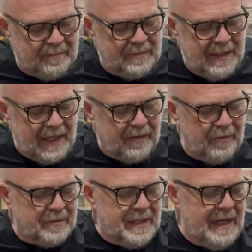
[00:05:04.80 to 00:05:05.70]
Nick
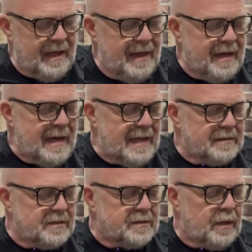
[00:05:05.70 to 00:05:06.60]
13, I think, has
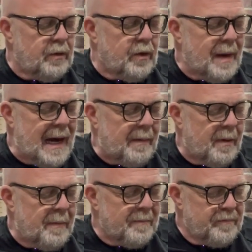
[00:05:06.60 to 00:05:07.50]
a solo
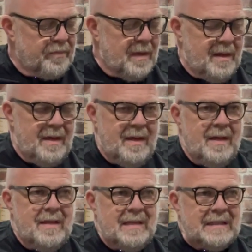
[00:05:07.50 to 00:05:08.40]
album
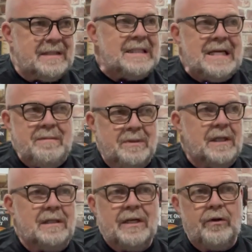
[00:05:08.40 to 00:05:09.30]
that seems a
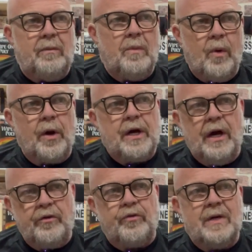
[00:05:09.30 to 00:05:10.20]
little more
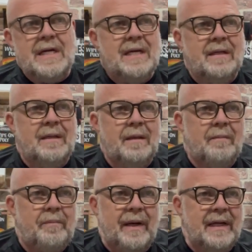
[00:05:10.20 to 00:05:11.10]
country,
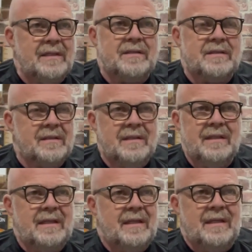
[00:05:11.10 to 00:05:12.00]
but it's
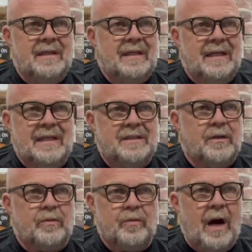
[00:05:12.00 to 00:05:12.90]
a
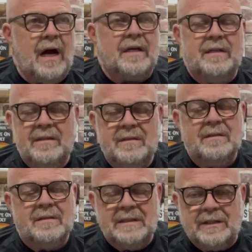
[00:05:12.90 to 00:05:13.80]
rock
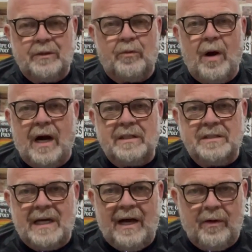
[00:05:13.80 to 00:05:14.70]

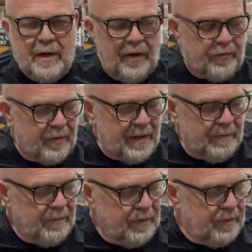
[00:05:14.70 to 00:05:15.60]
style country,
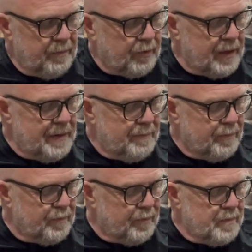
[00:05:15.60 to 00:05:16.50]
pretty
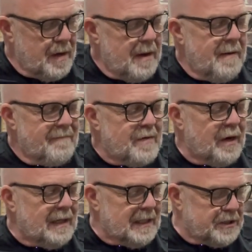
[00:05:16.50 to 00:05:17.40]
very
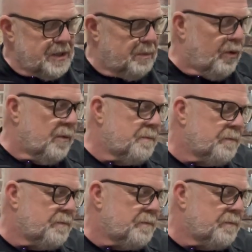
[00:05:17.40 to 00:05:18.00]
listenable.